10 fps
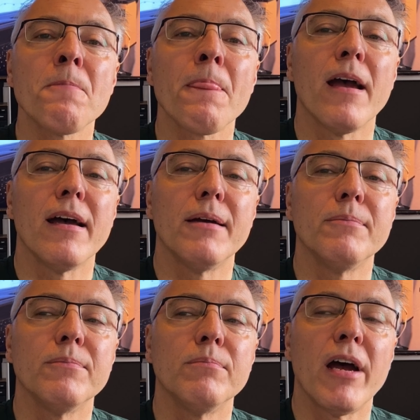
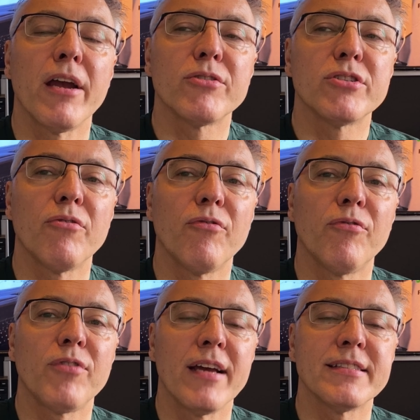Microsoft
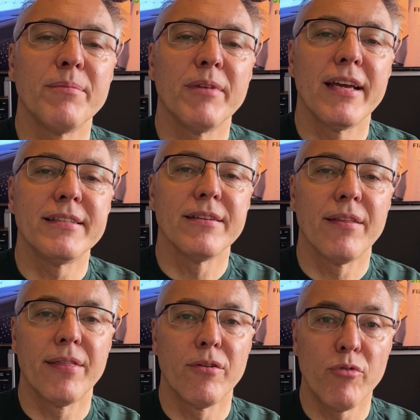Flight Simulator
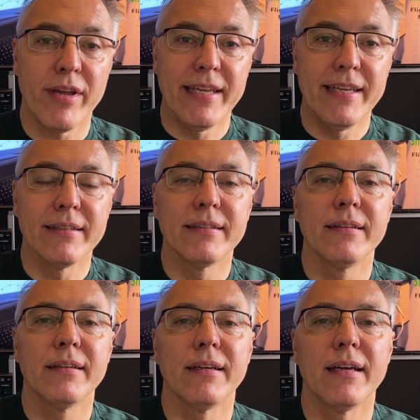3
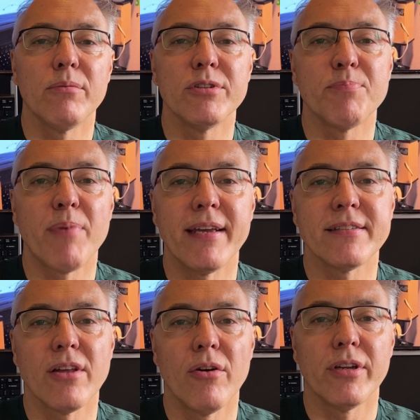was
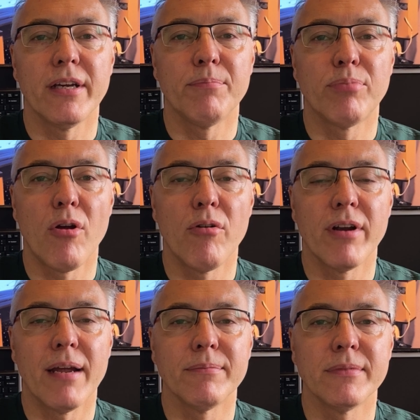based on a
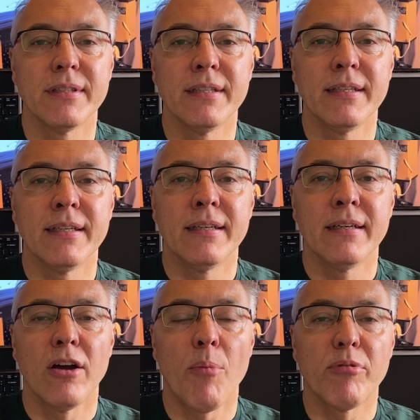program
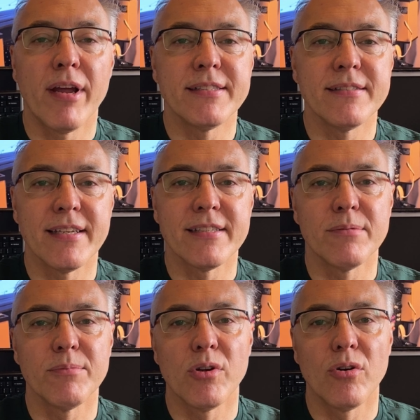operating
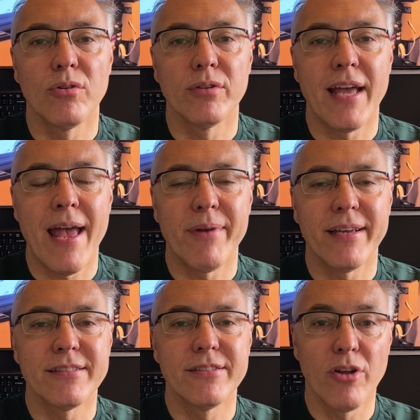system called
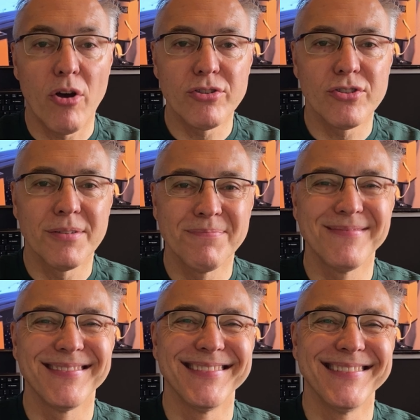MS-DOS.
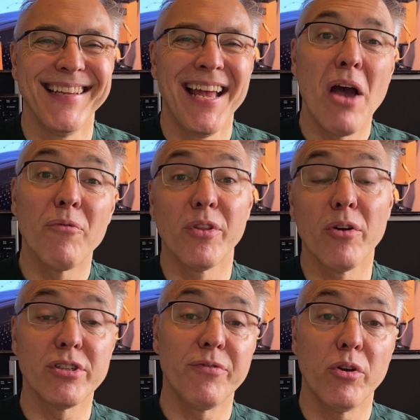And for
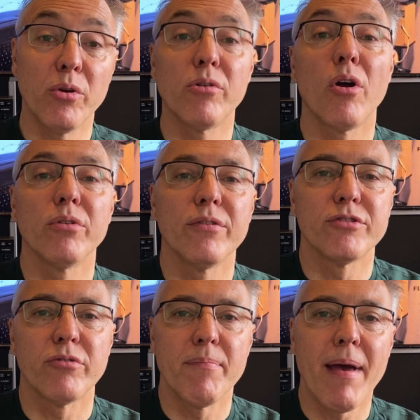those of you who are old enough
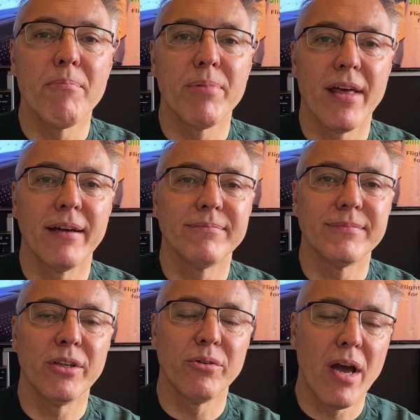to remember that,
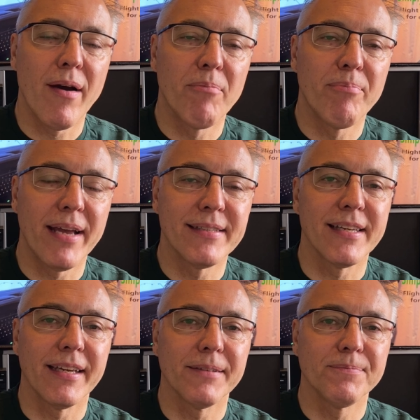you'll know how
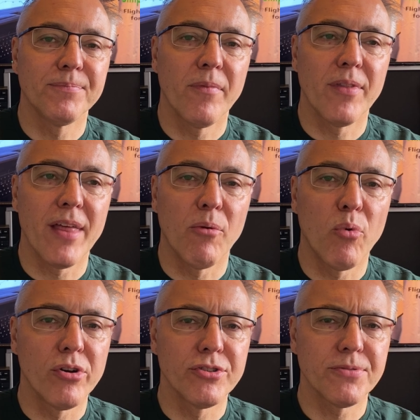basic that
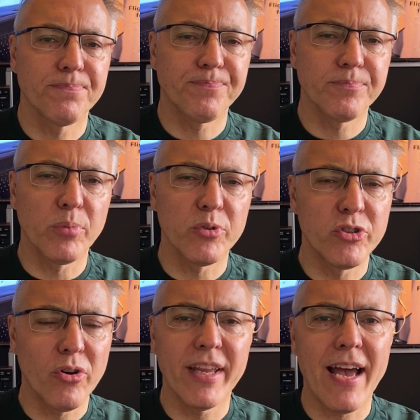was. But
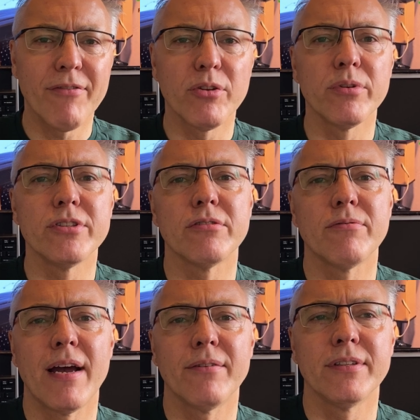shortly afterwards,
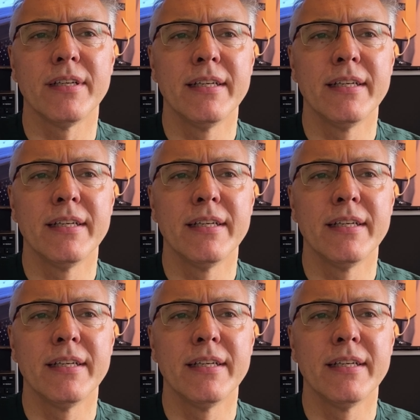around